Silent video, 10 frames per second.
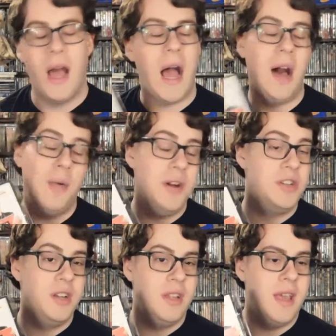I'll watch
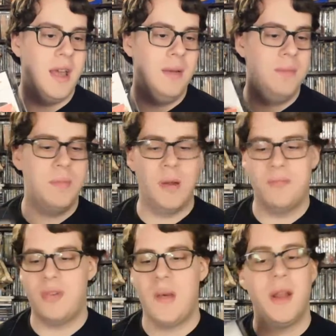it again, but
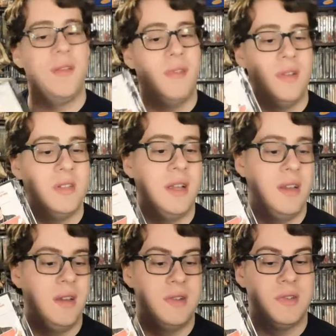probably not for another 10
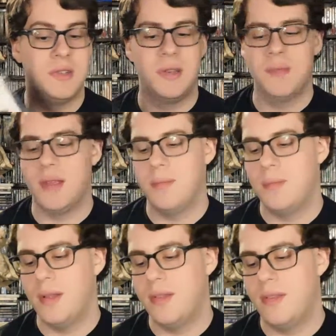years or something.
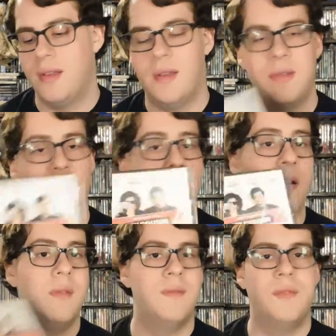But
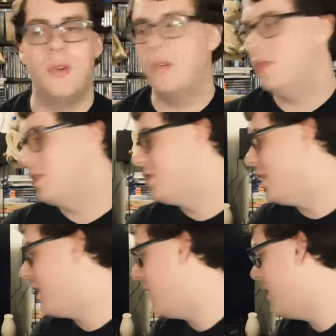still, very cool to
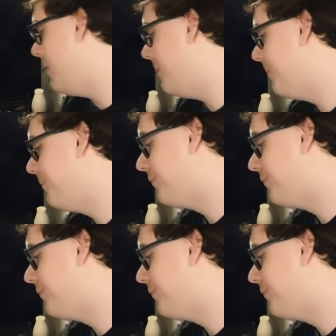check it out.